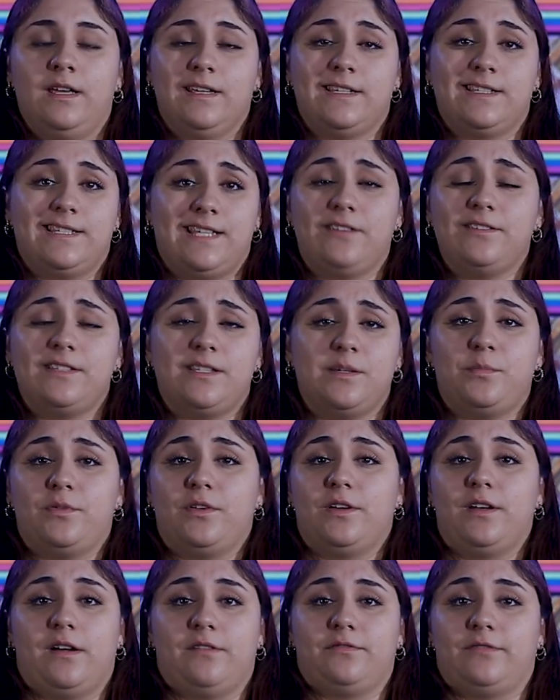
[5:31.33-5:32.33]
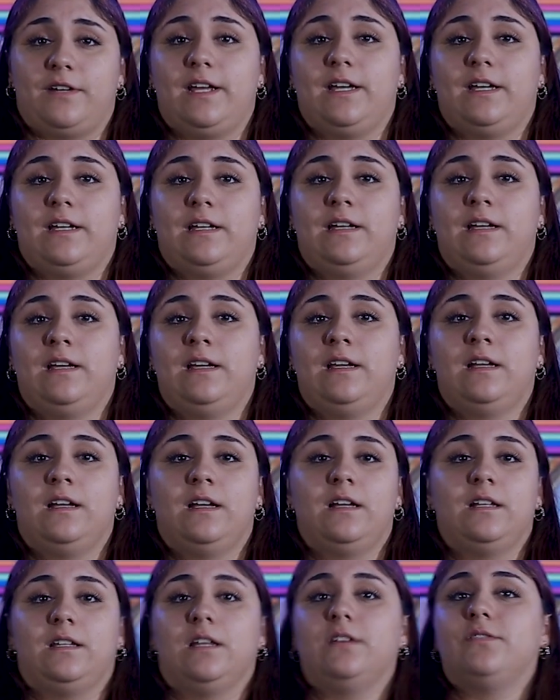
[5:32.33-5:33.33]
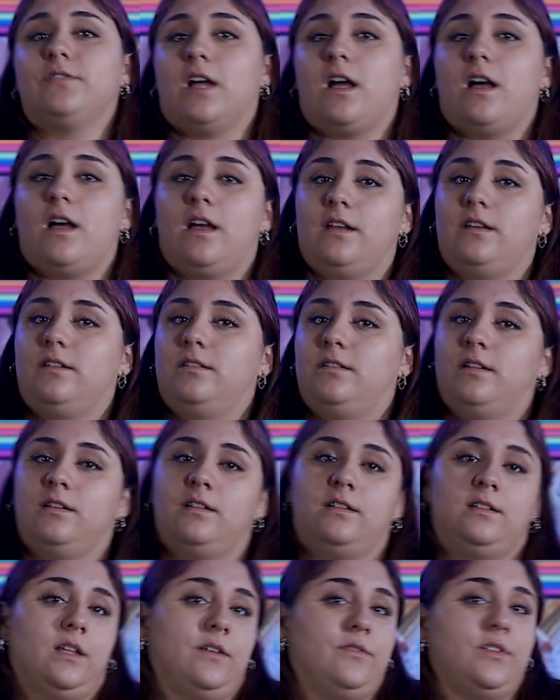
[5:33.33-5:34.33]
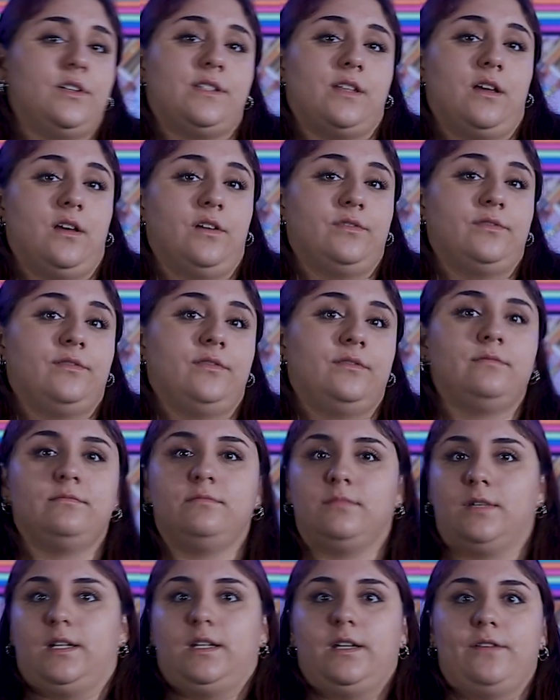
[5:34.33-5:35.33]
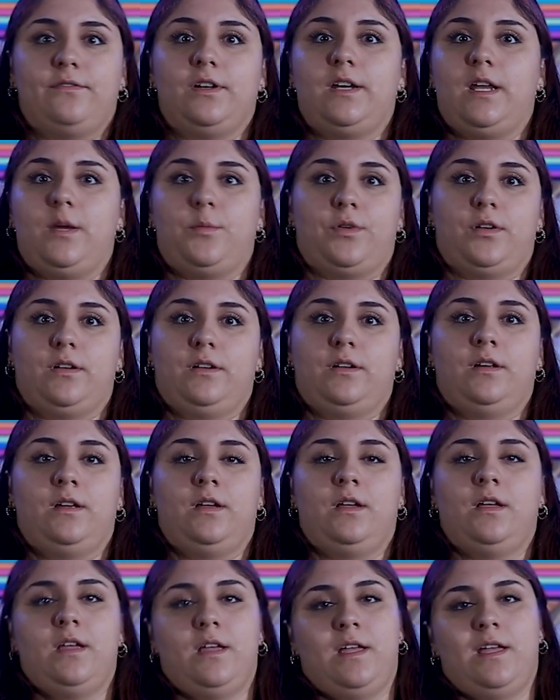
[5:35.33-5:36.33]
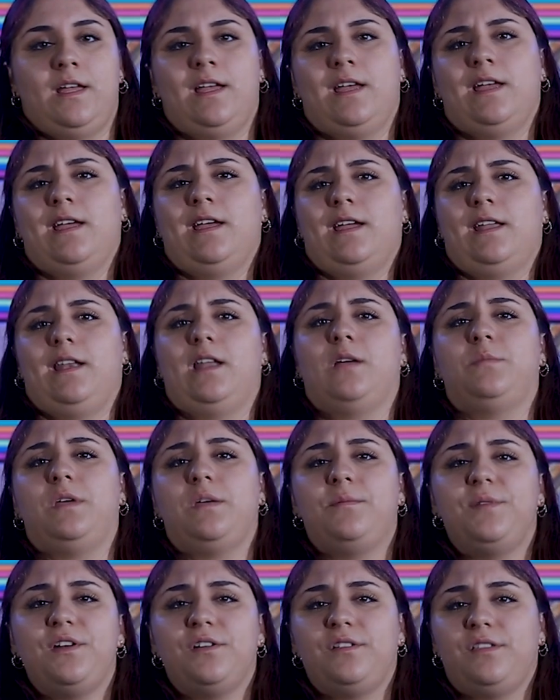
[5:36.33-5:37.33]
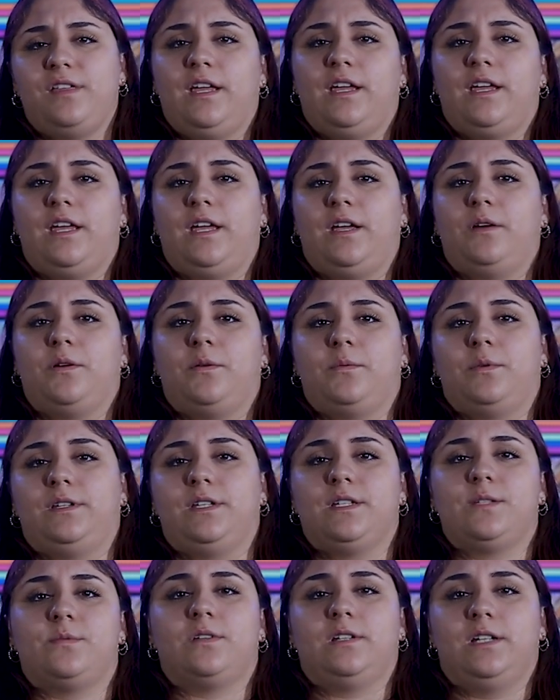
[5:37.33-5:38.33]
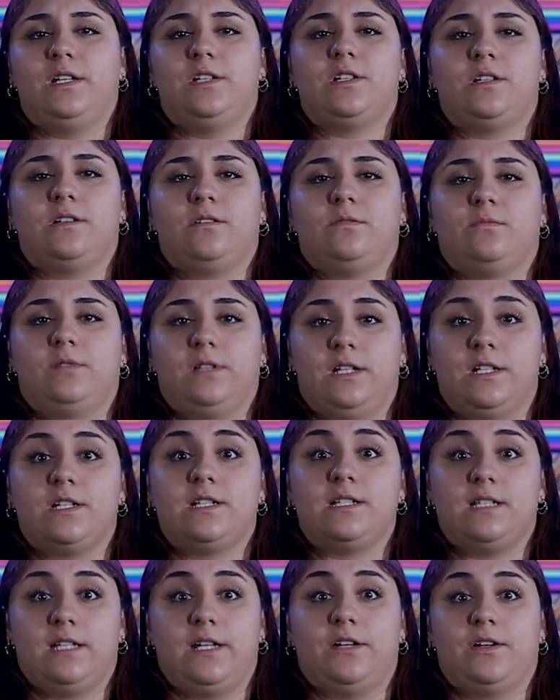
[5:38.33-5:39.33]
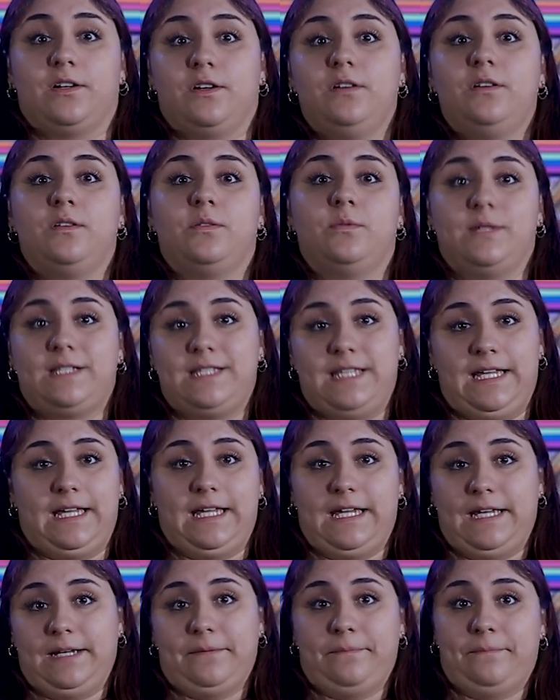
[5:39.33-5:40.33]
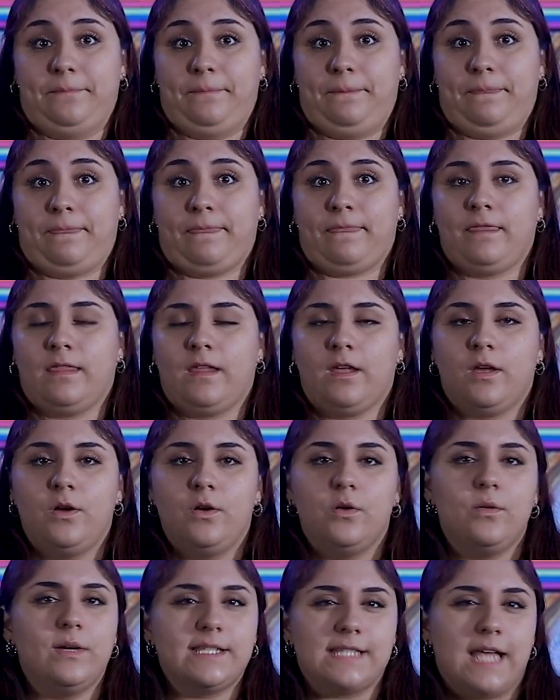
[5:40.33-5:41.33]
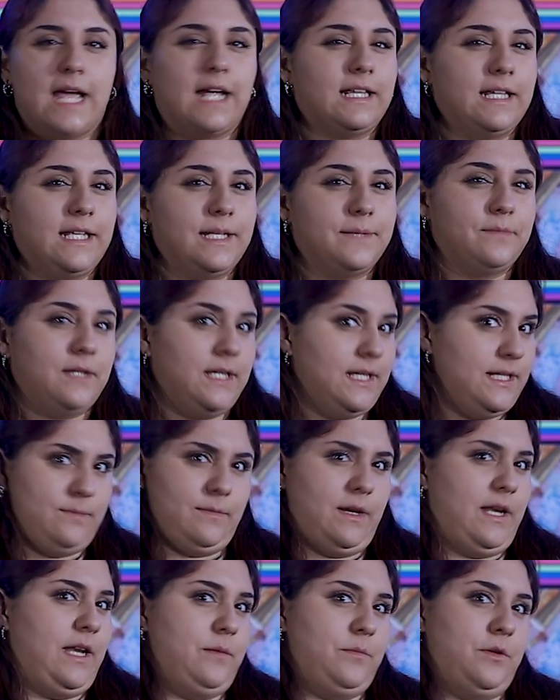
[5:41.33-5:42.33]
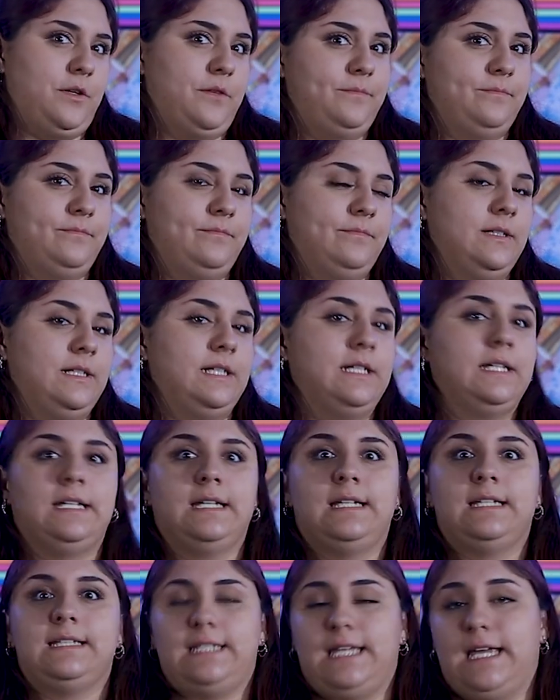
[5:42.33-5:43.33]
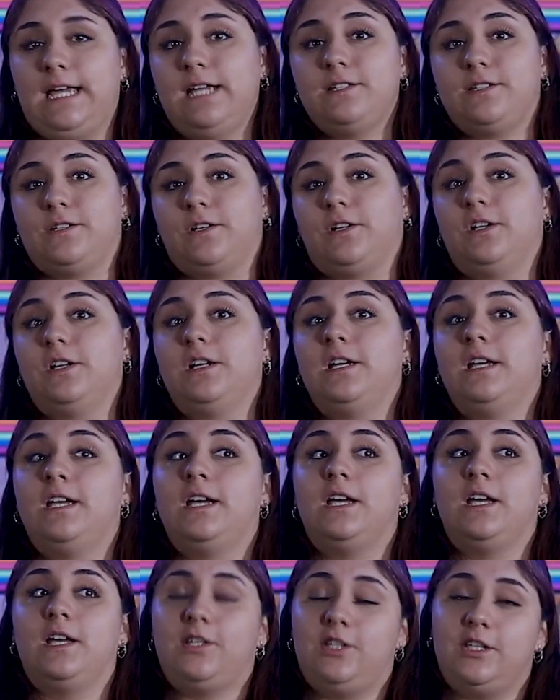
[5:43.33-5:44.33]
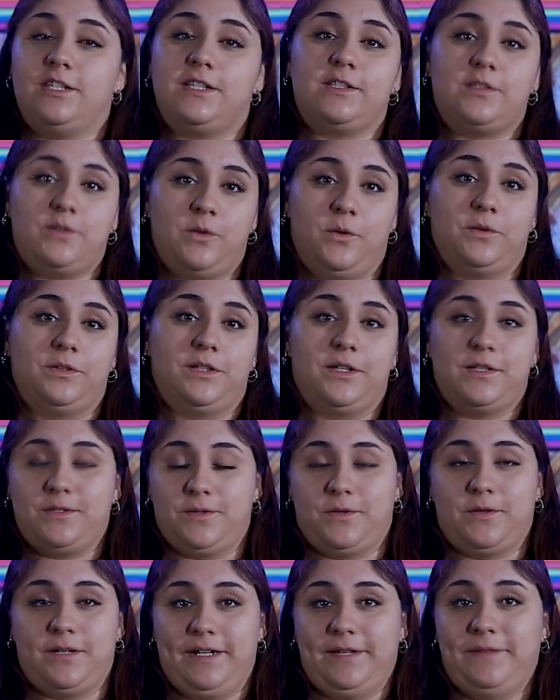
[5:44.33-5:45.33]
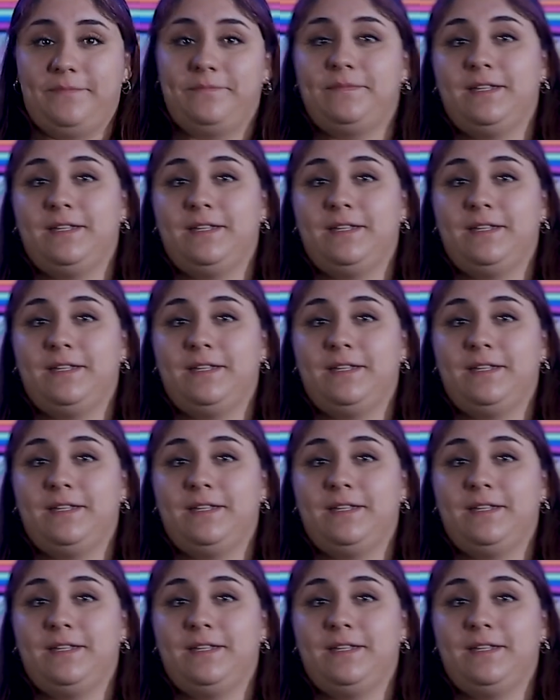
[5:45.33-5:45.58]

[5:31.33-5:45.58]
Sounds simple enough, right? Love God, love yourself, and love your neighbor. Now, maybe you're thinking what this relig religious leader was thinking. Who exactly is my neighbor? To answer, Jesus told a story.